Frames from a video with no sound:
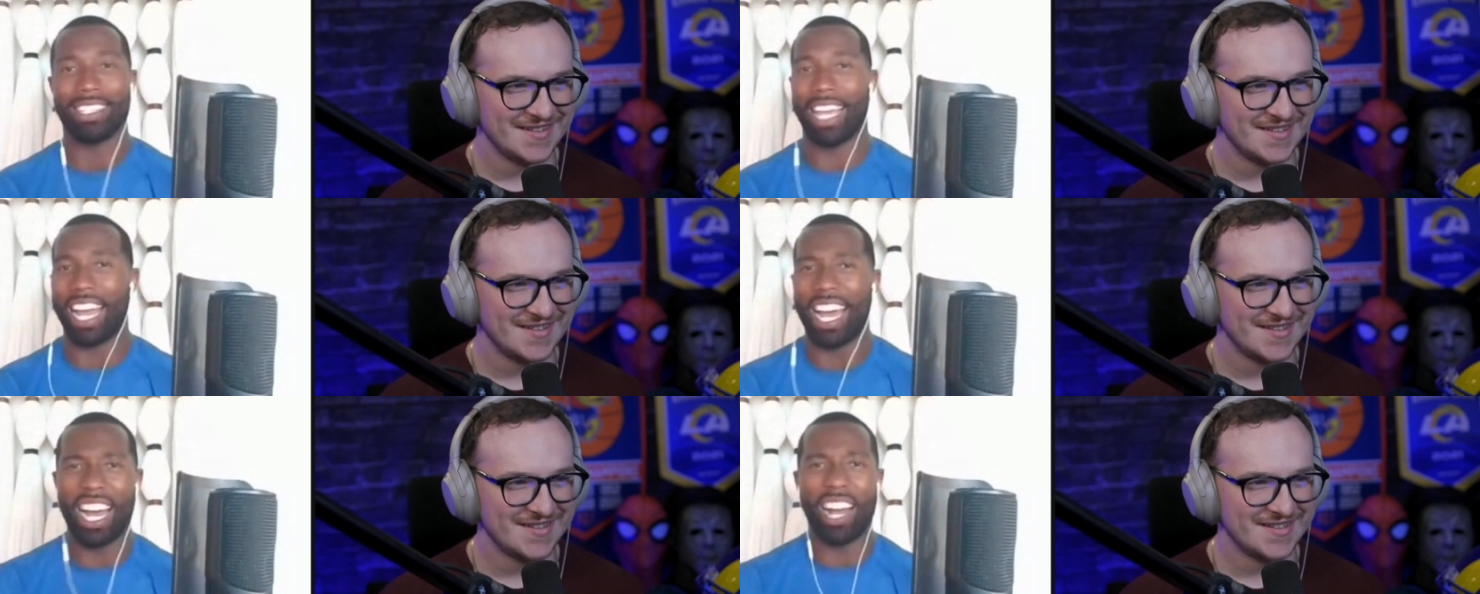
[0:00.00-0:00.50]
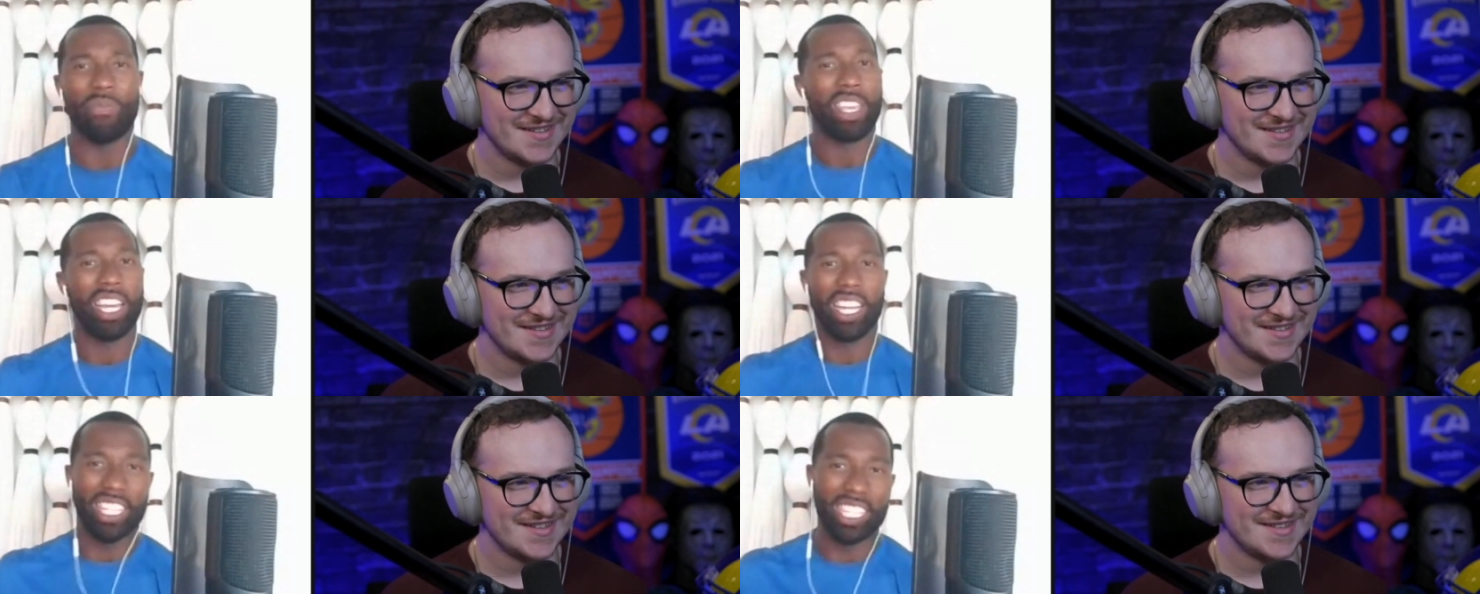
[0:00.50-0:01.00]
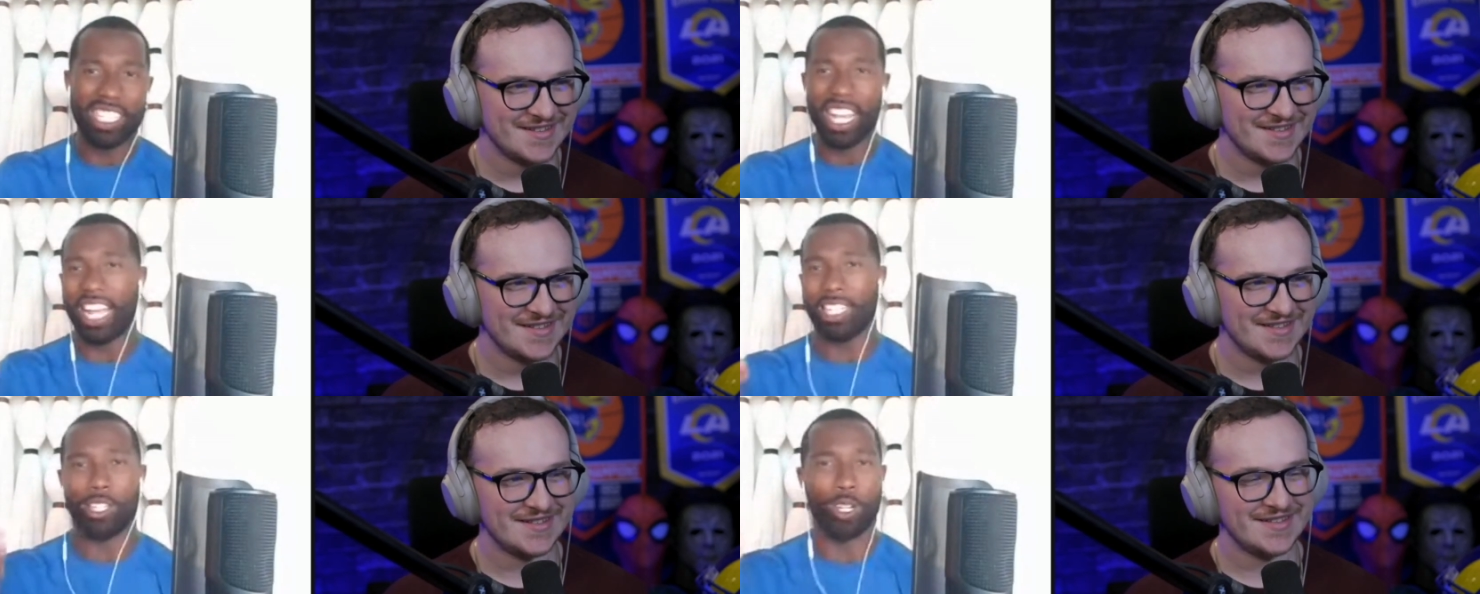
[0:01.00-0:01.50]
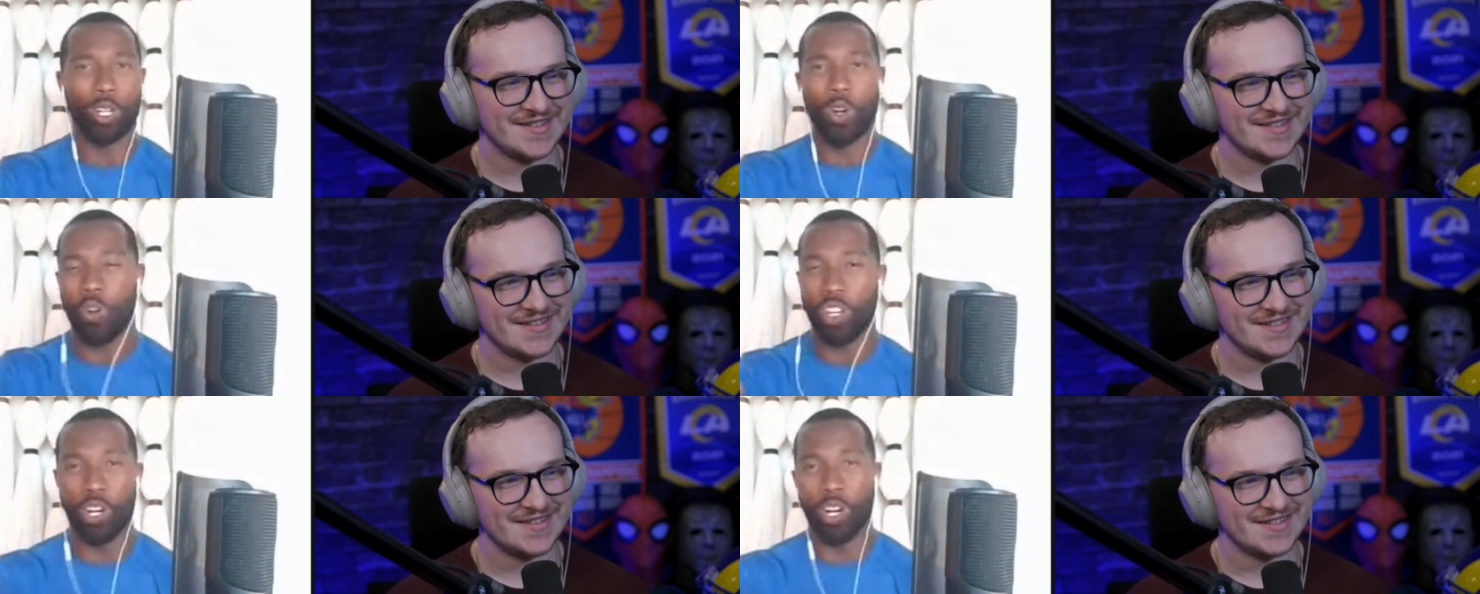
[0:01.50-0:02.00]
Speaker 1: I was like, ah, the Saints, you're
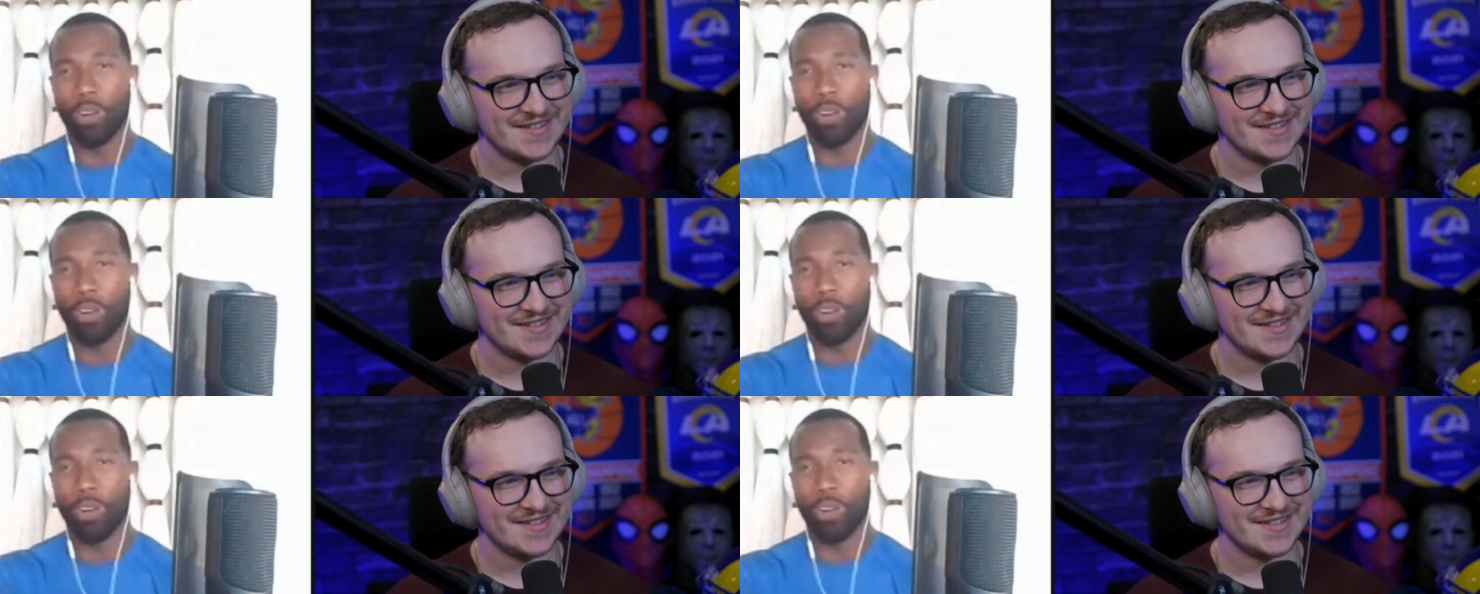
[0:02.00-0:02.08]
going,